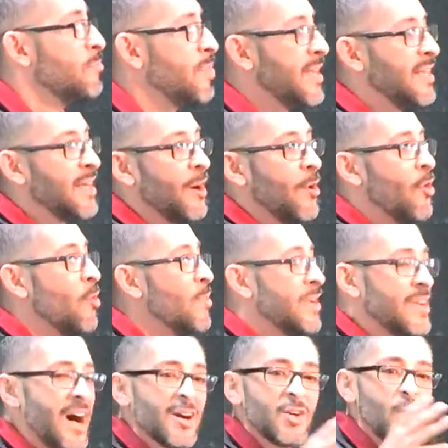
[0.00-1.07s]
being at home
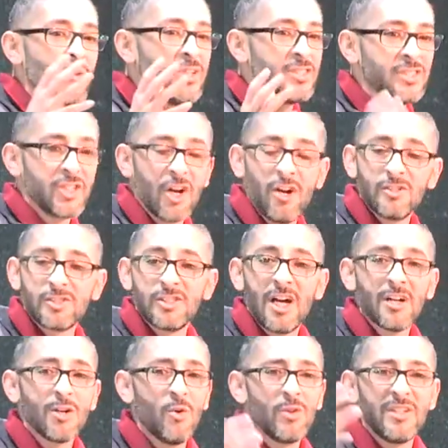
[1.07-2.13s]
and not going to church,
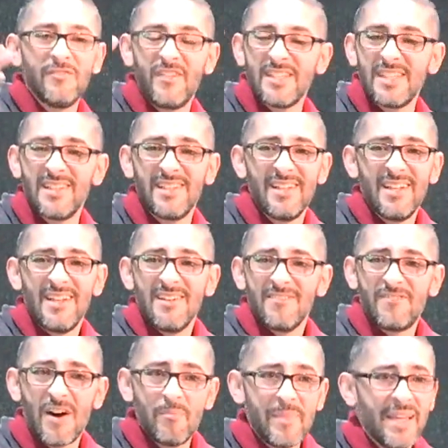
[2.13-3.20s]
not going to visit
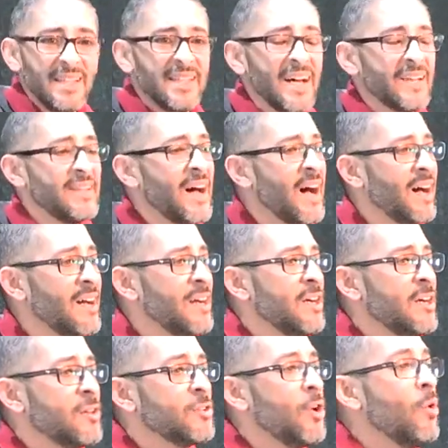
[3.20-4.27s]
familia, not
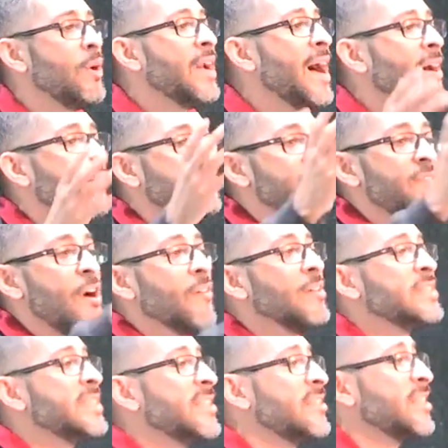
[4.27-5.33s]
going out and
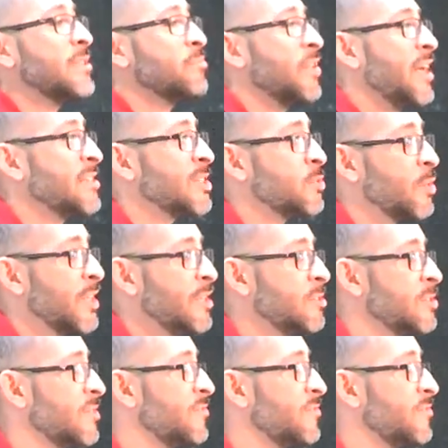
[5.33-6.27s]
volunteering in places where they used